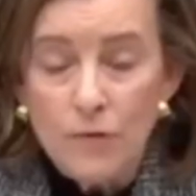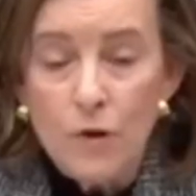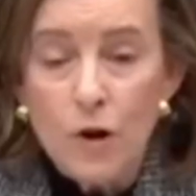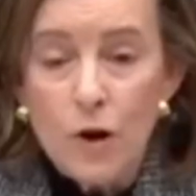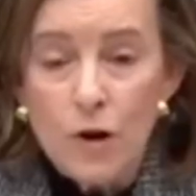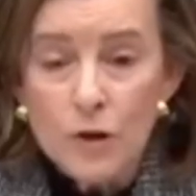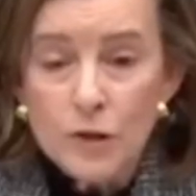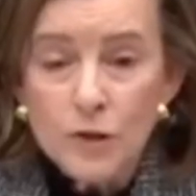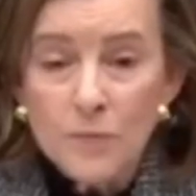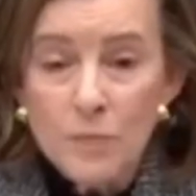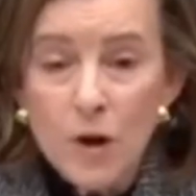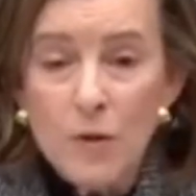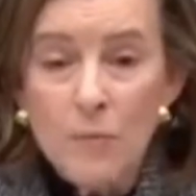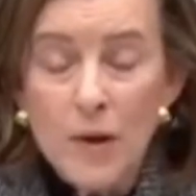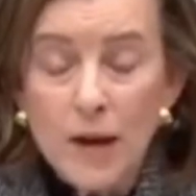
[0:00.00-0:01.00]
For our
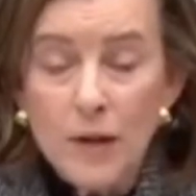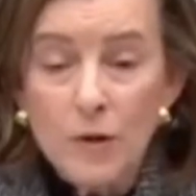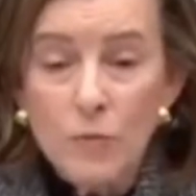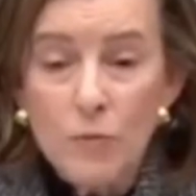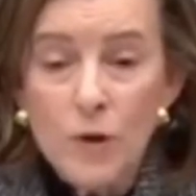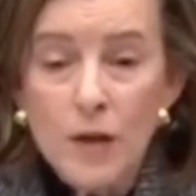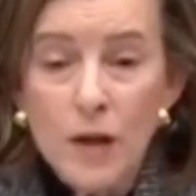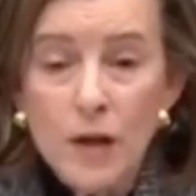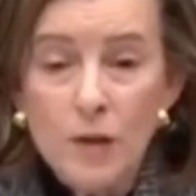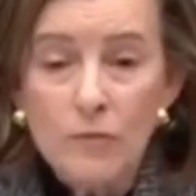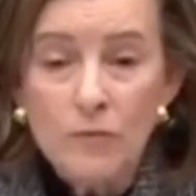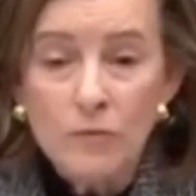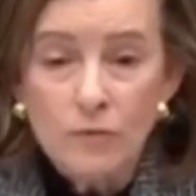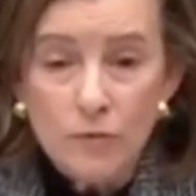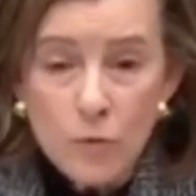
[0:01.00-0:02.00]
small bank, we
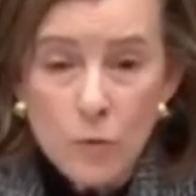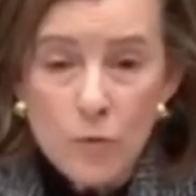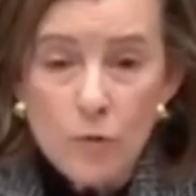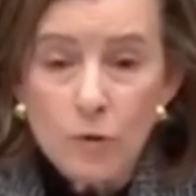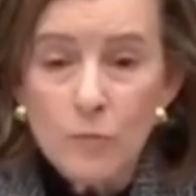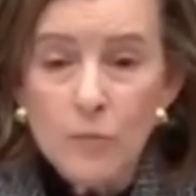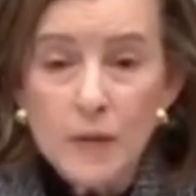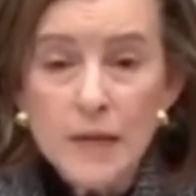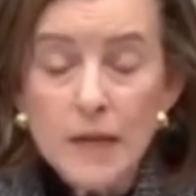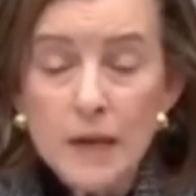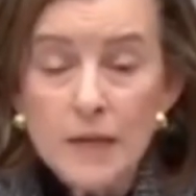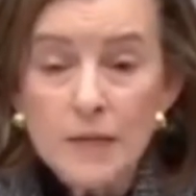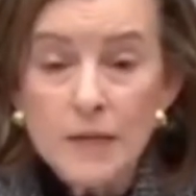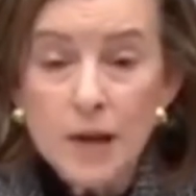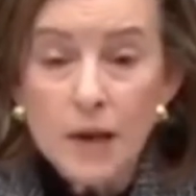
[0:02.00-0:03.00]
have 4
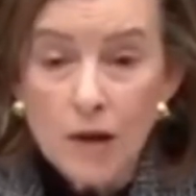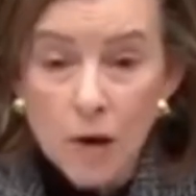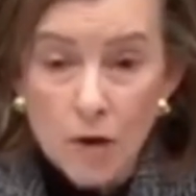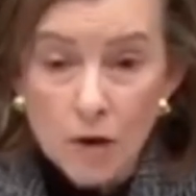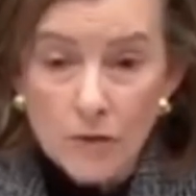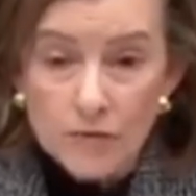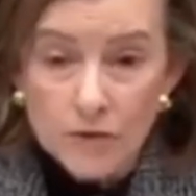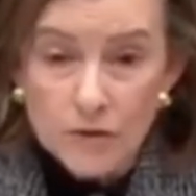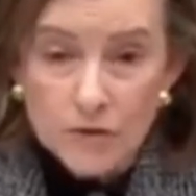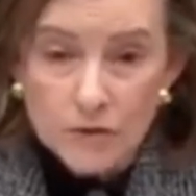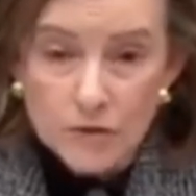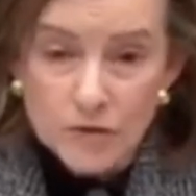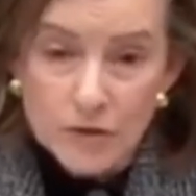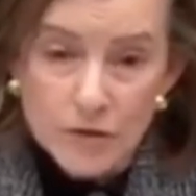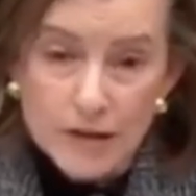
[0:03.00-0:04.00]
BSA
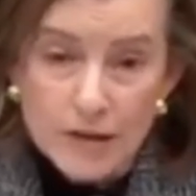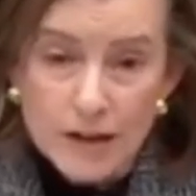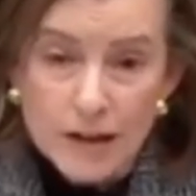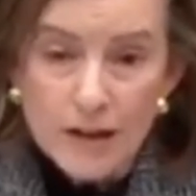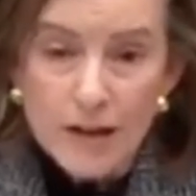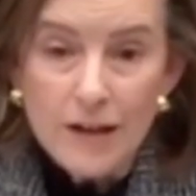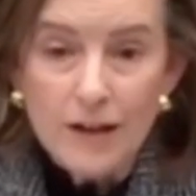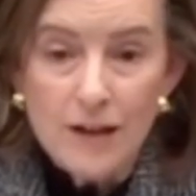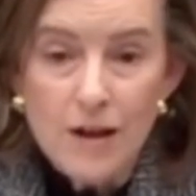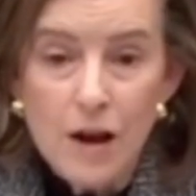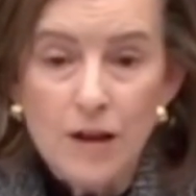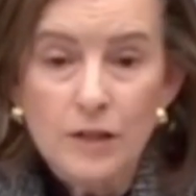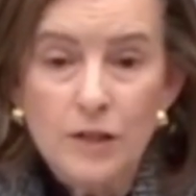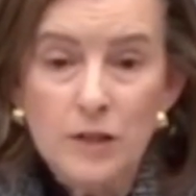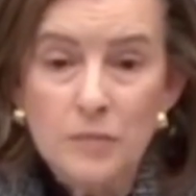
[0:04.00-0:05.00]
officers,
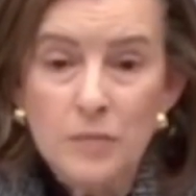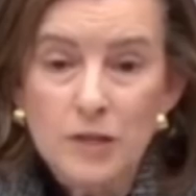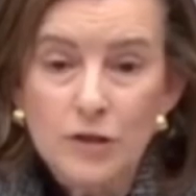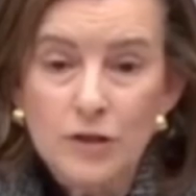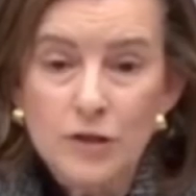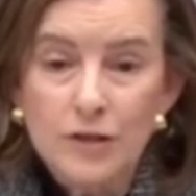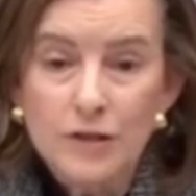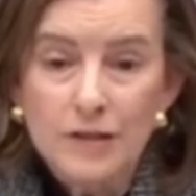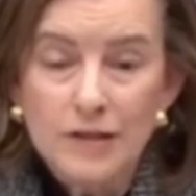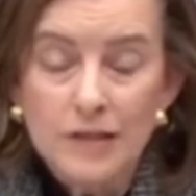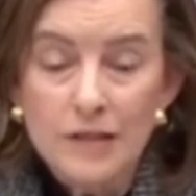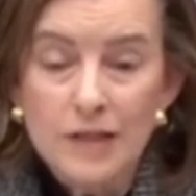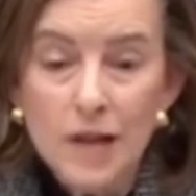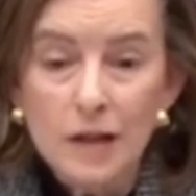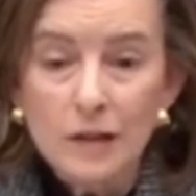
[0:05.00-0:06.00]
not to mention
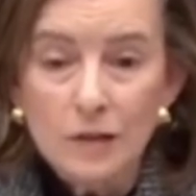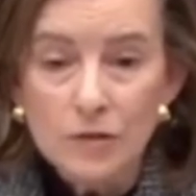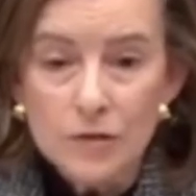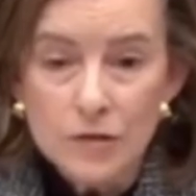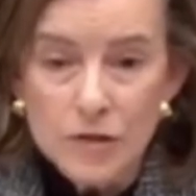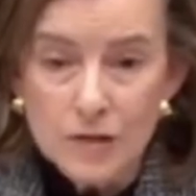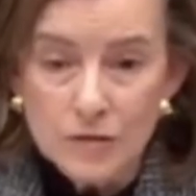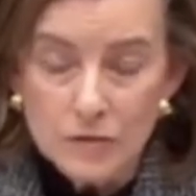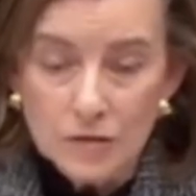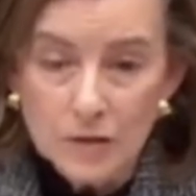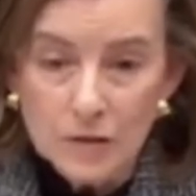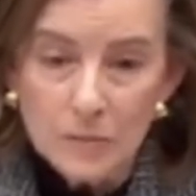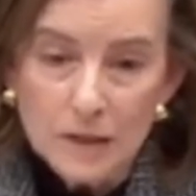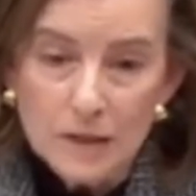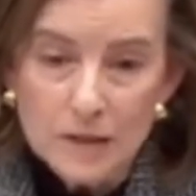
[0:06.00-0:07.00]
the tellers that are
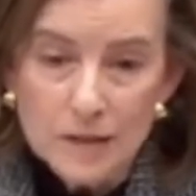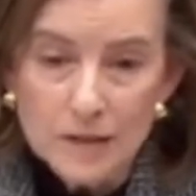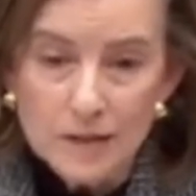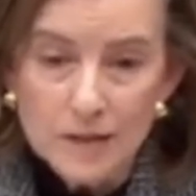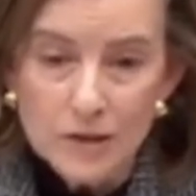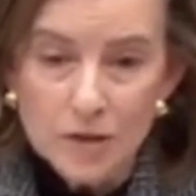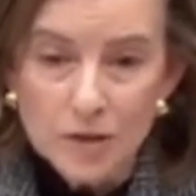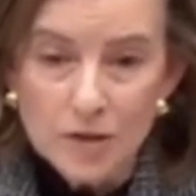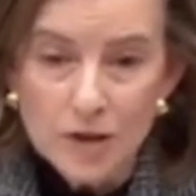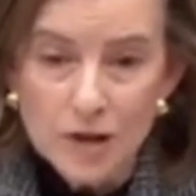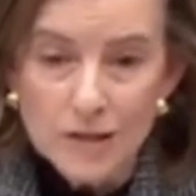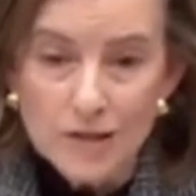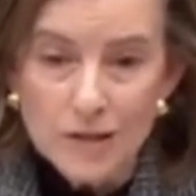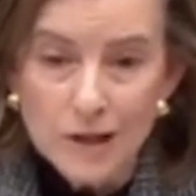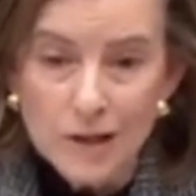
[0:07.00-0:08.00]
completing these
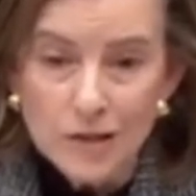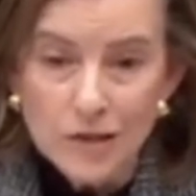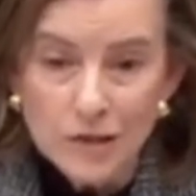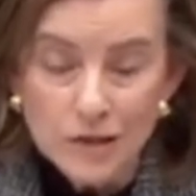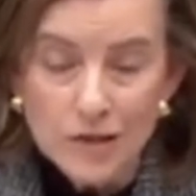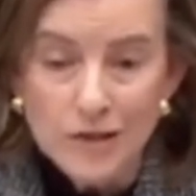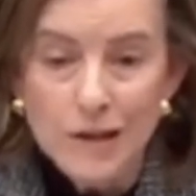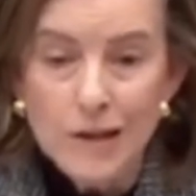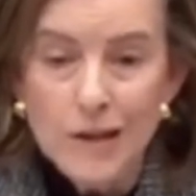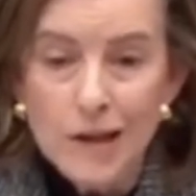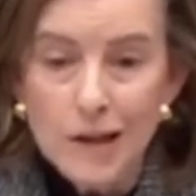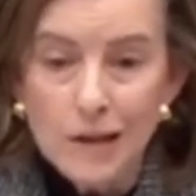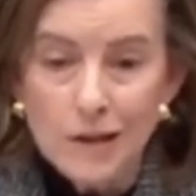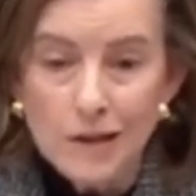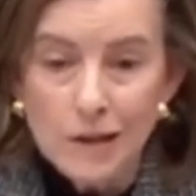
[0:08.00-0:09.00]
transactions
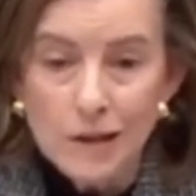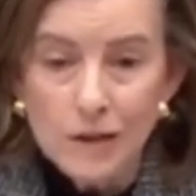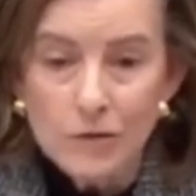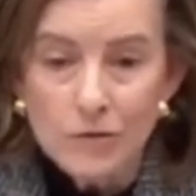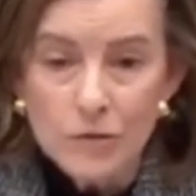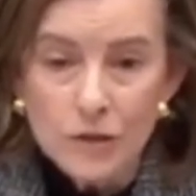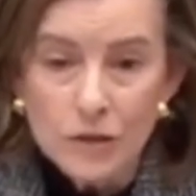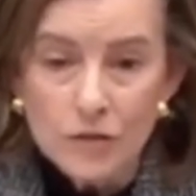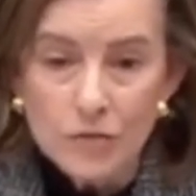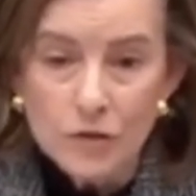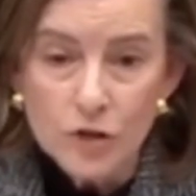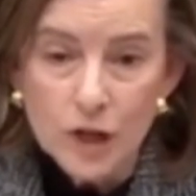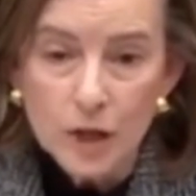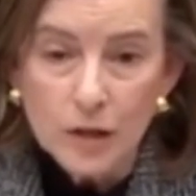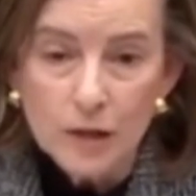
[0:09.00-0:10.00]
and the others that are
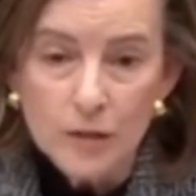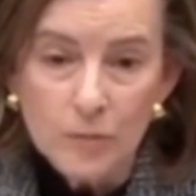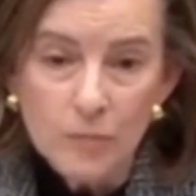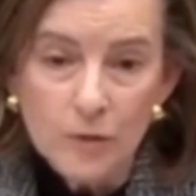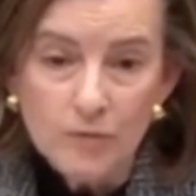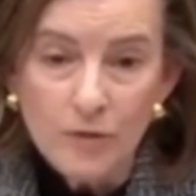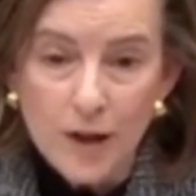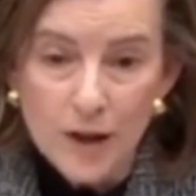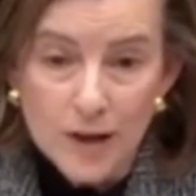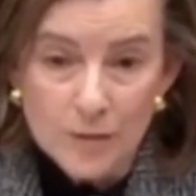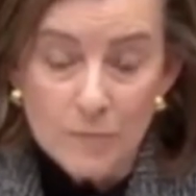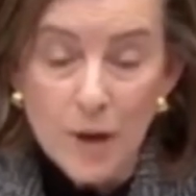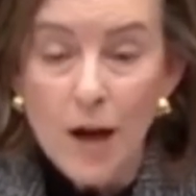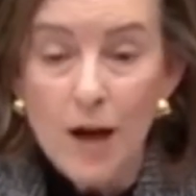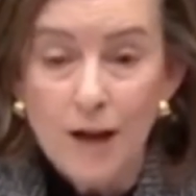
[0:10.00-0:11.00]
checking
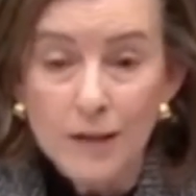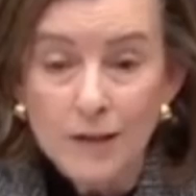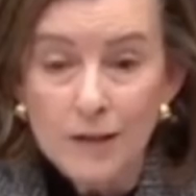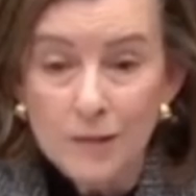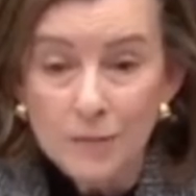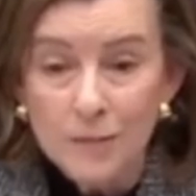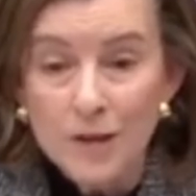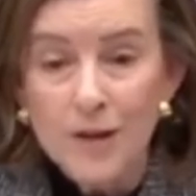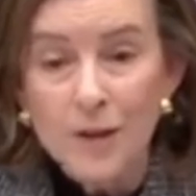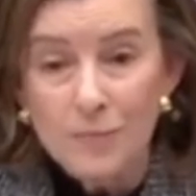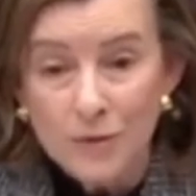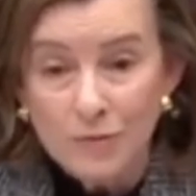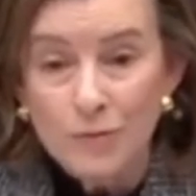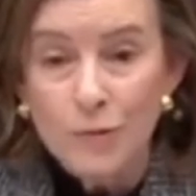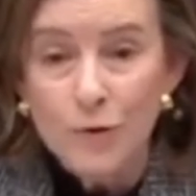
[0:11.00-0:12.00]
behind them
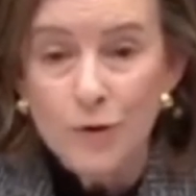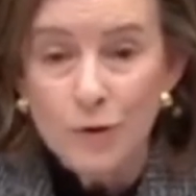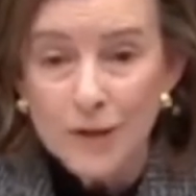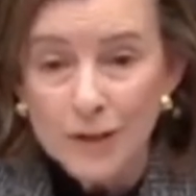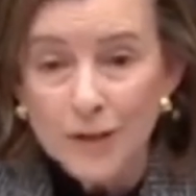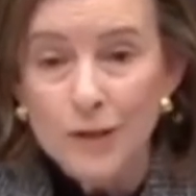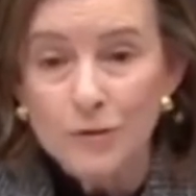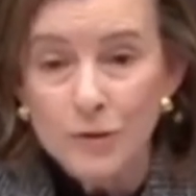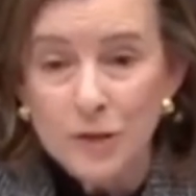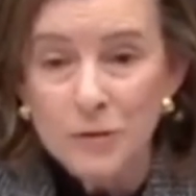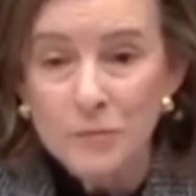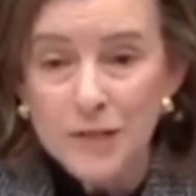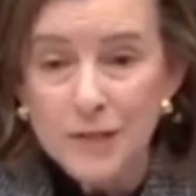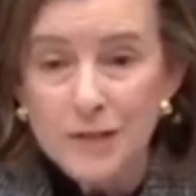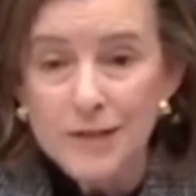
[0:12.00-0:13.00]
before it goes
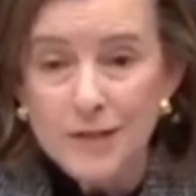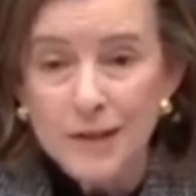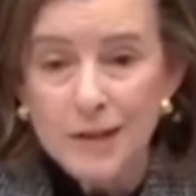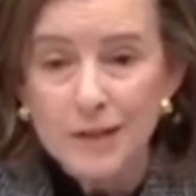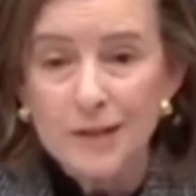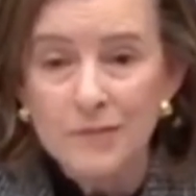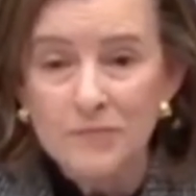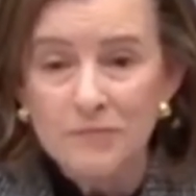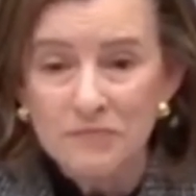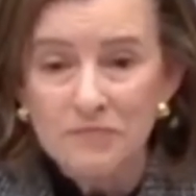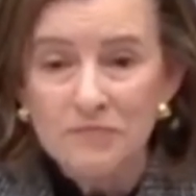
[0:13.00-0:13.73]
to BSA.